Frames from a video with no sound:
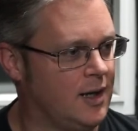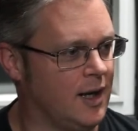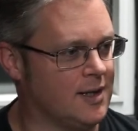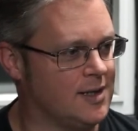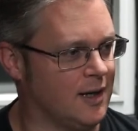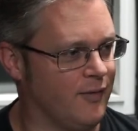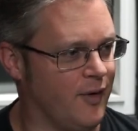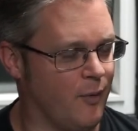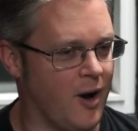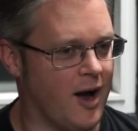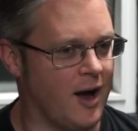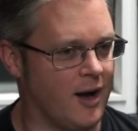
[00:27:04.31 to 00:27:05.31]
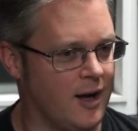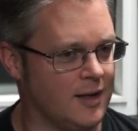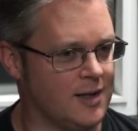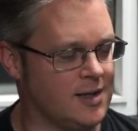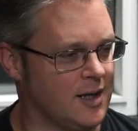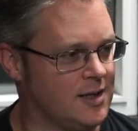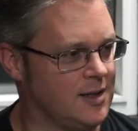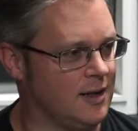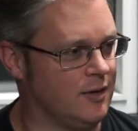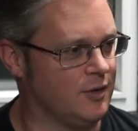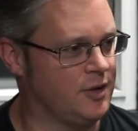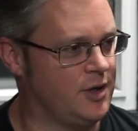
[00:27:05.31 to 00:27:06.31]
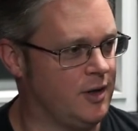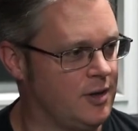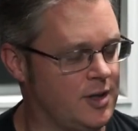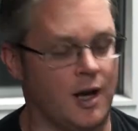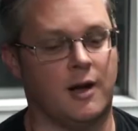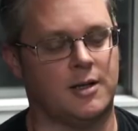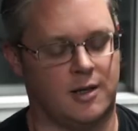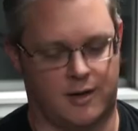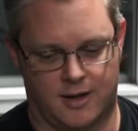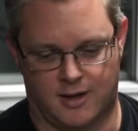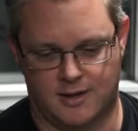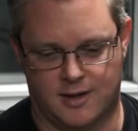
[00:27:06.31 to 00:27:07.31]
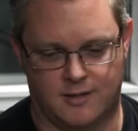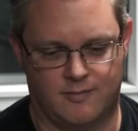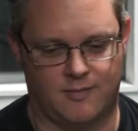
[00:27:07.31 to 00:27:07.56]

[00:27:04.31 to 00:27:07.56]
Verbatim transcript: and self-aware and decides to launch nukes. No, sorry, that's a,